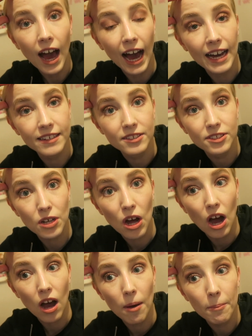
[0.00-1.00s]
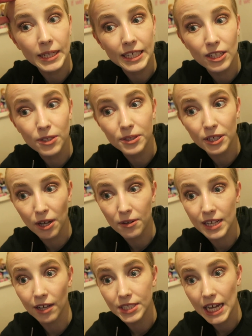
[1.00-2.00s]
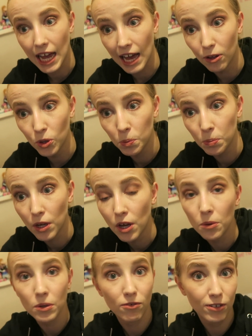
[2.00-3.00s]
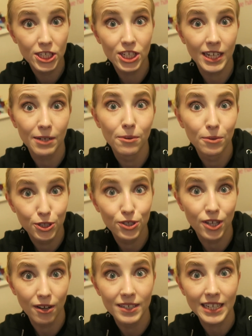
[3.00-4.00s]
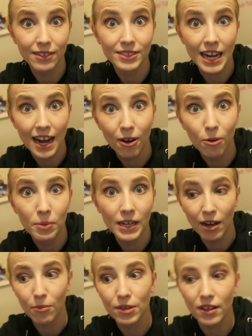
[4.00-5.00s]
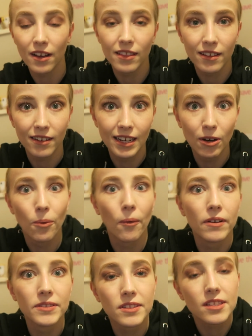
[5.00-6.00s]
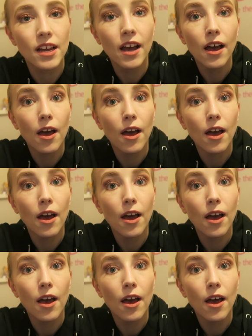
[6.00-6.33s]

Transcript: And me and Luke are going down to help. Well, originally we were just going down to help and help with like the little ones.